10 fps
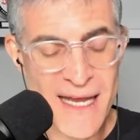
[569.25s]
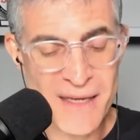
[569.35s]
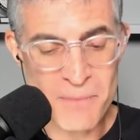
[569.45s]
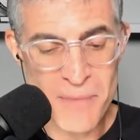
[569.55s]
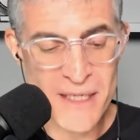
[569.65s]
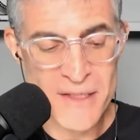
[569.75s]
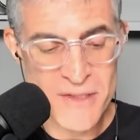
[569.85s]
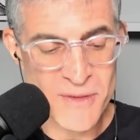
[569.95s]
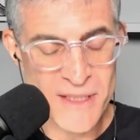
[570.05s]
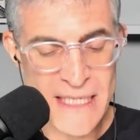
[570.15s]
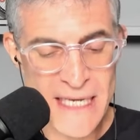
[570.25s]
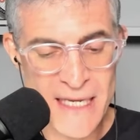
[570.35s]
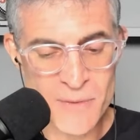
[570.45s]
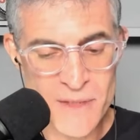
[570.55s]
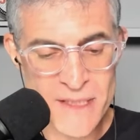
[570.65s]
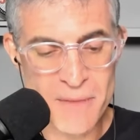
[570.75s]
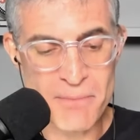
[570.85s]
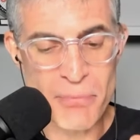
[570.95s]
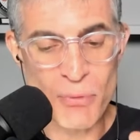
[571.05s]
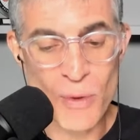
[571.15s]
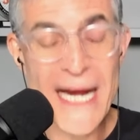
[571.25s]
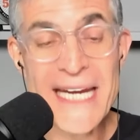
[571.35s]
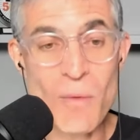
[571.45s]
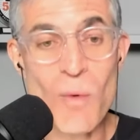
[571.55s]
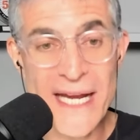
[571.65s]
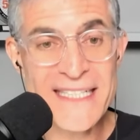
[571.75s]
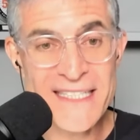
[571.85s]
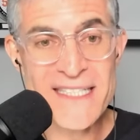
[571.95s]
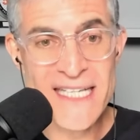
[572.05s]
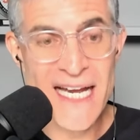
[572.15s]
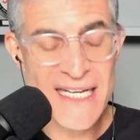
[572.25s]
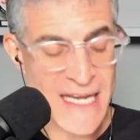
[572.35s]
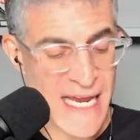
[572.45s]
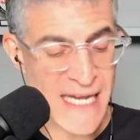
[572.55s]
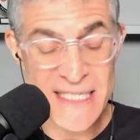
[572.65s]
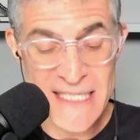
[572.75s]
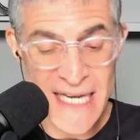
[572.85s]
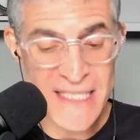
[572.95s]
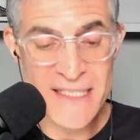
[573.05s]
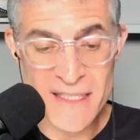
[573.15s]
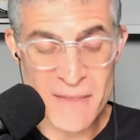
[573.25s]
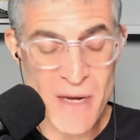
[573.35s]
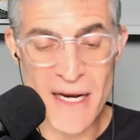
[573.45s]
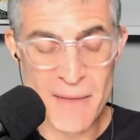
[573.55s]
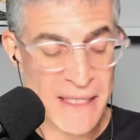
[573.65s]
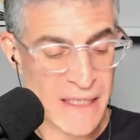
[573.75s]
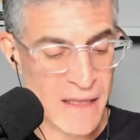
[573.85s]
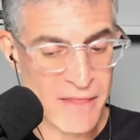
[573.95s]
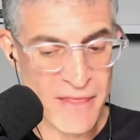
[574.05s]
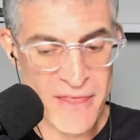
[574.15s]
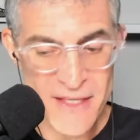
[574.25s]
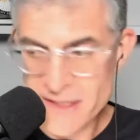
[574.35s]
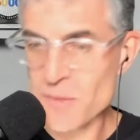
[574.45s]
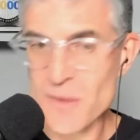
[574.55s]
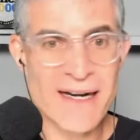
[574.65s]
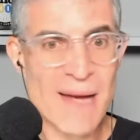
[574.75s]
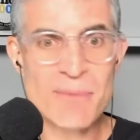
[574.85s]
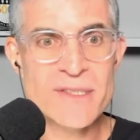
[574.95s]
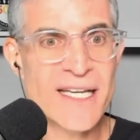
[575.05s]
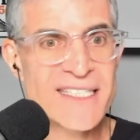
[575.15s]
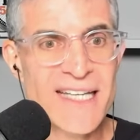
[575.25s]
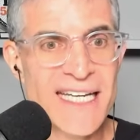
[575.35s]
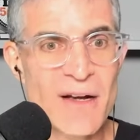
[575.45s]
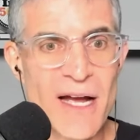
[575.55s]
and bit into it, and it was bright white inside, and it tasted. And I'm like, this is what an apple tastes like.